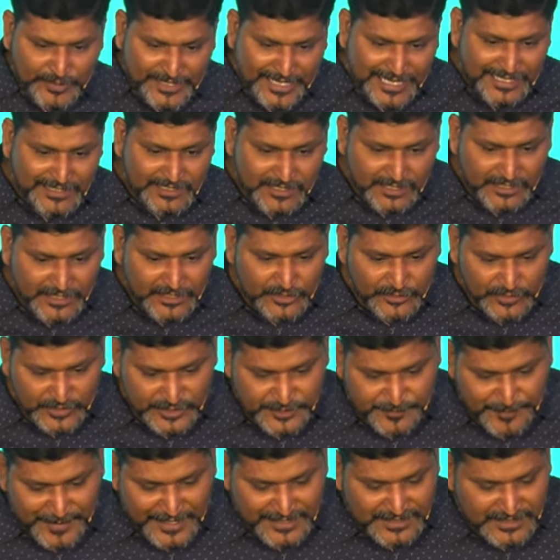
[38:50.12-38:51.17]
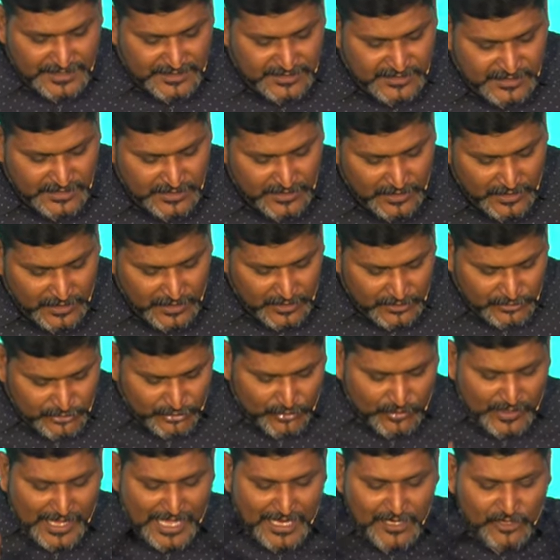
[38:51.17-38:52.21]
So we enter into his
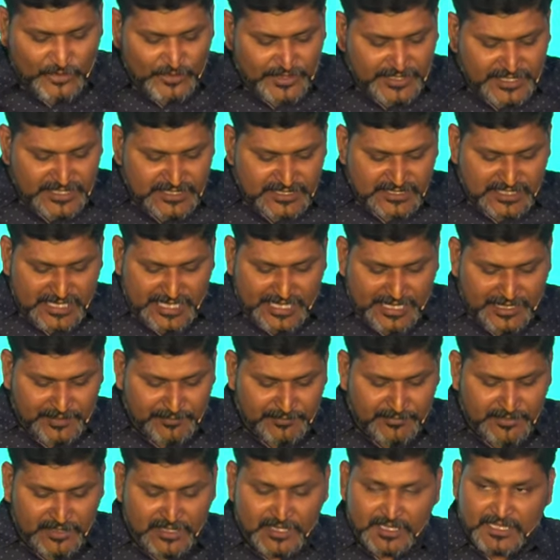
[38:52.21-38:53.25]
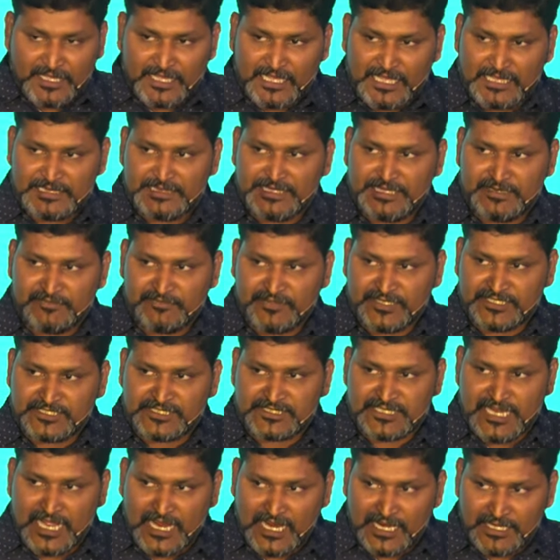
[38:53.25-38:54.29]
presence through hallowing his name and then
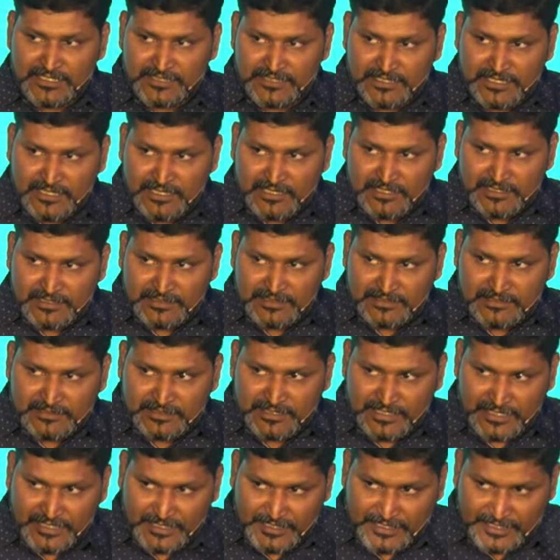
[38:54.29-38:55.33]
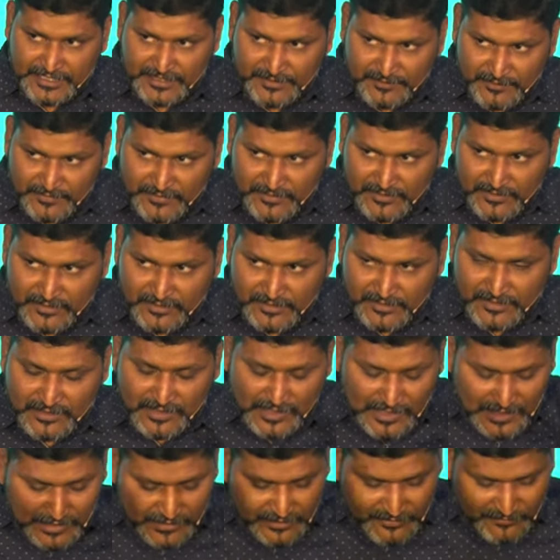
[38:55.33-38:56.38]
we start telling him,
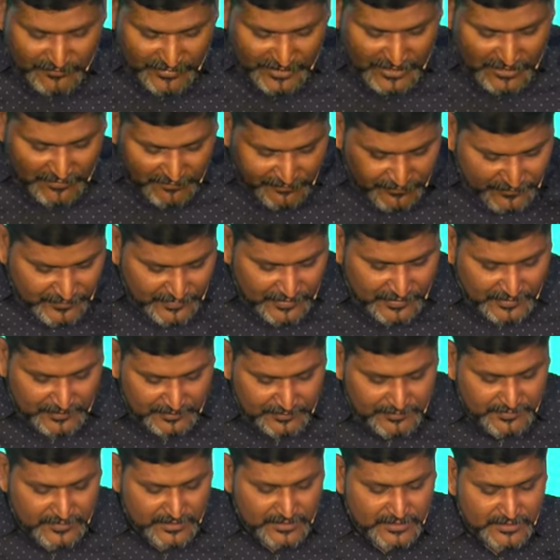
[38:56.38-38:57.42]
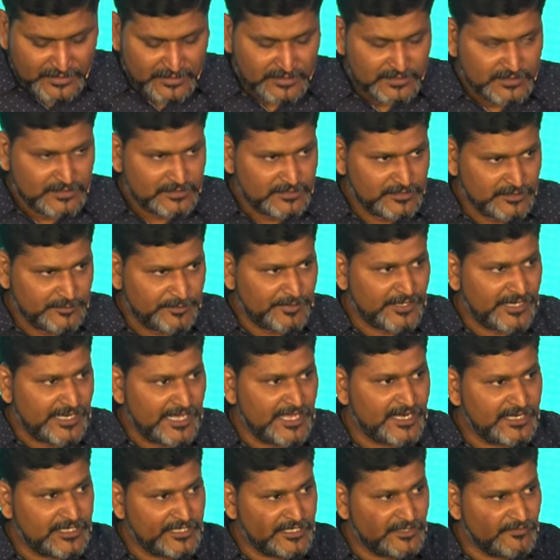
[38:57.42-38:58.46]
God, we affirm the
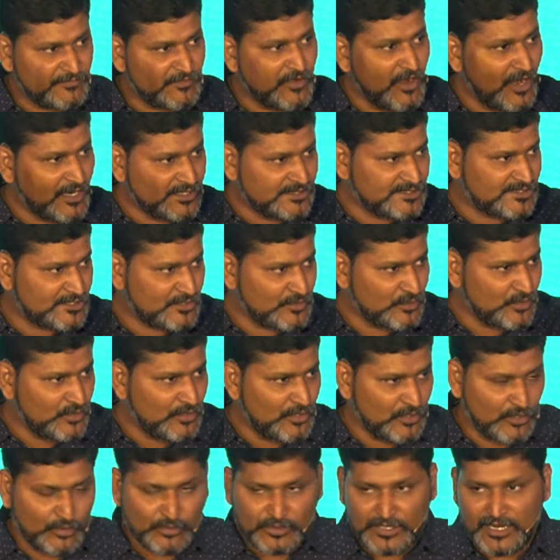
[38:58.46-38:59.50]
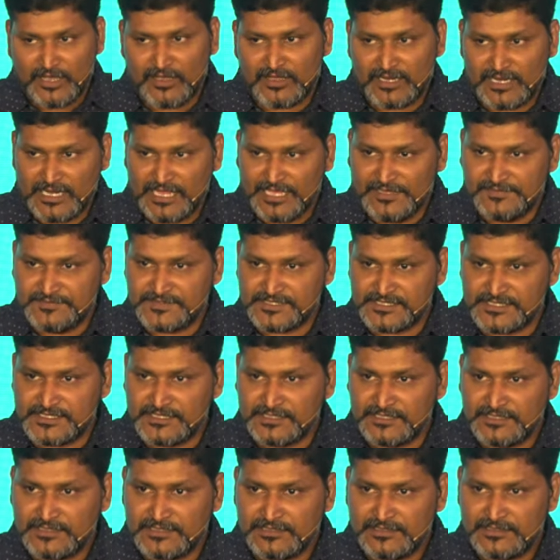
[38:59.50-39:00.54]
priority of God's rule over our
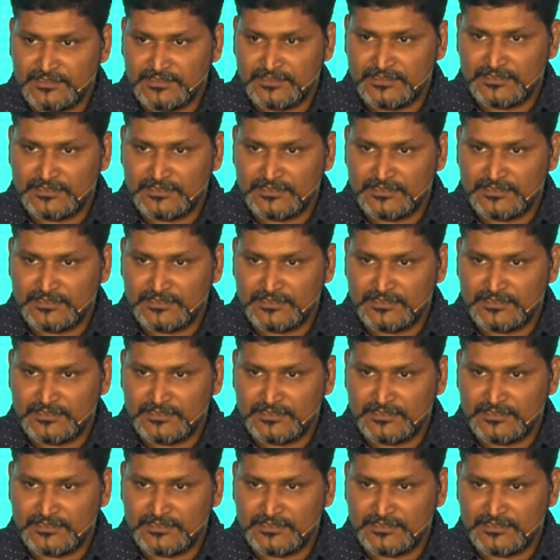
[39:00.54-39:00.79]
lives